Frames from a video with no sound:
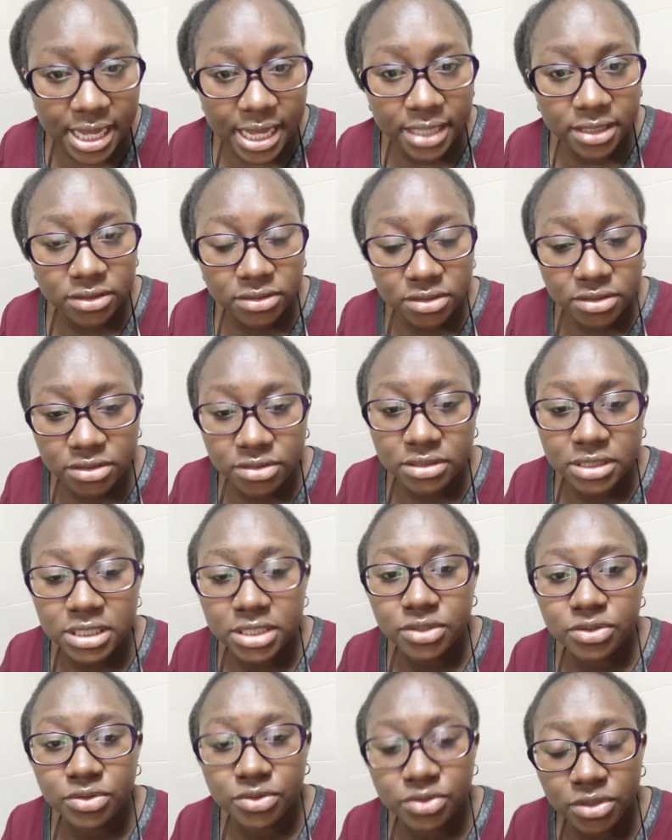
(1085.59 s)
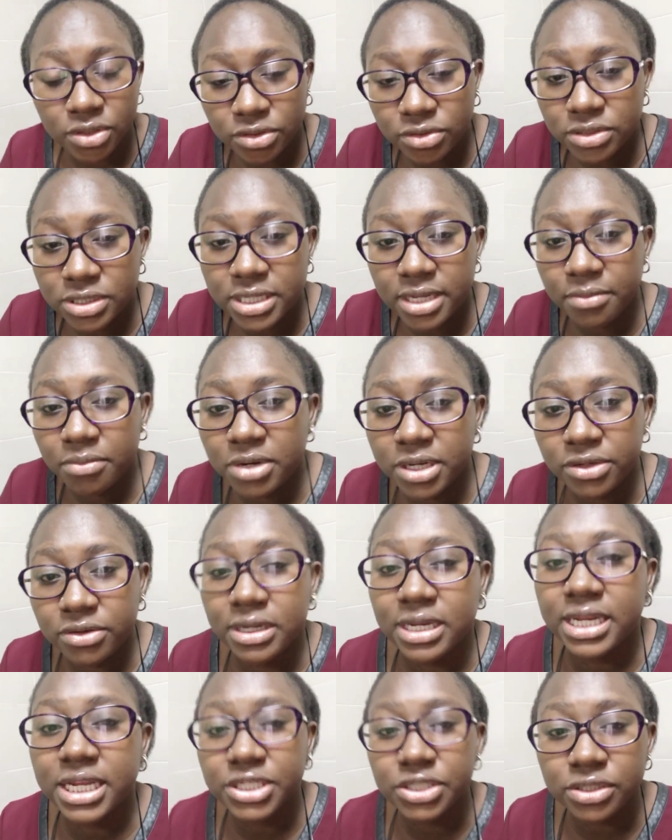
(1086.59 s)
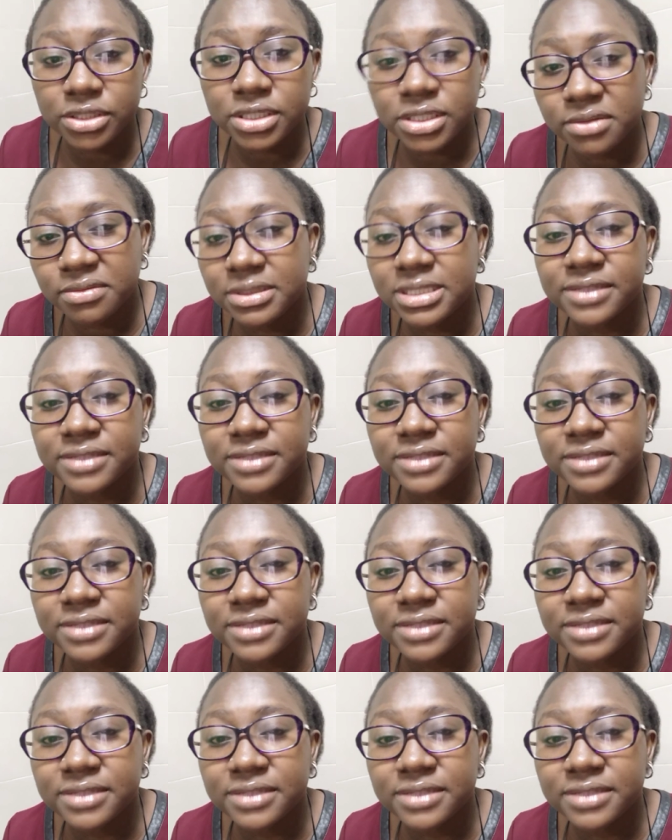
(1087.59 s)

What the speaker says: and you need to talk to them when your relationship